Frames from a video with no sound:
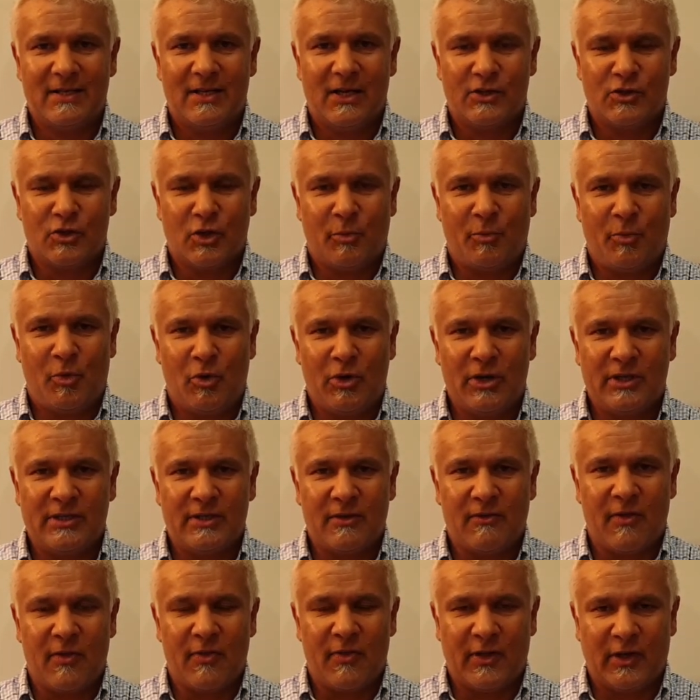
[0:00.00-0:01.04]
are sort of
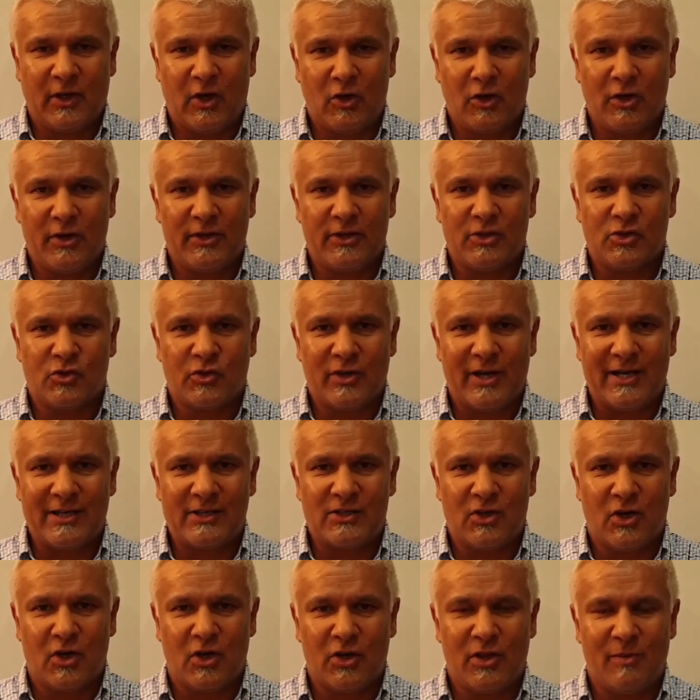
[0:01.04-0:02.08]
pointing that the longer this
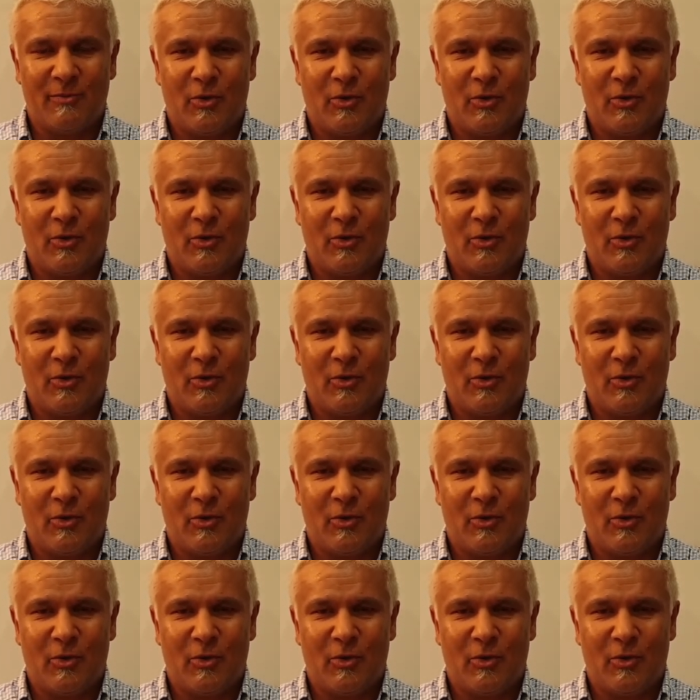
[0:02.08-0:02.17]
drags on,